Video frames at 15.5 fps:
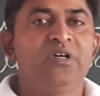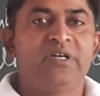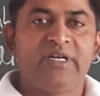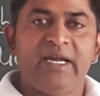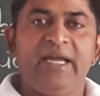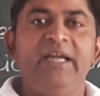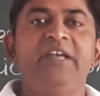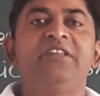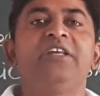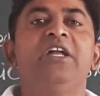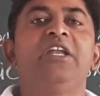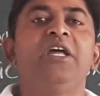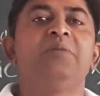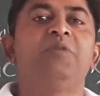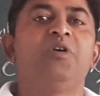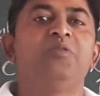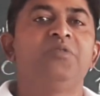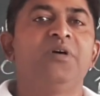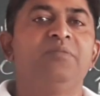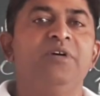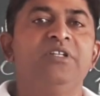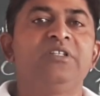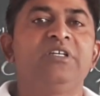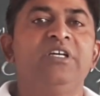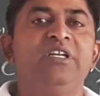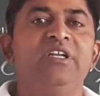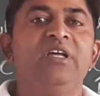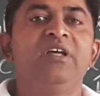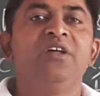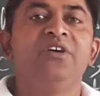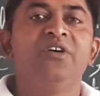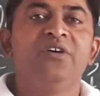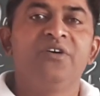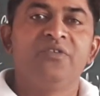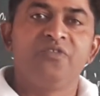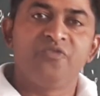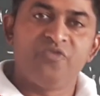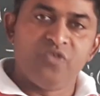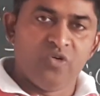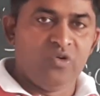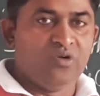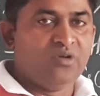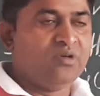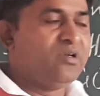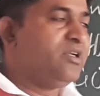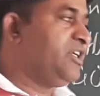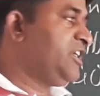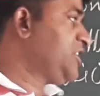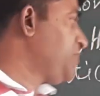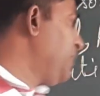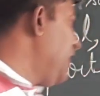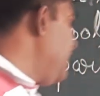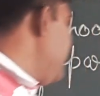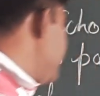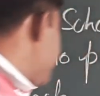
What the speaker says: Write the name of the month in full, expand it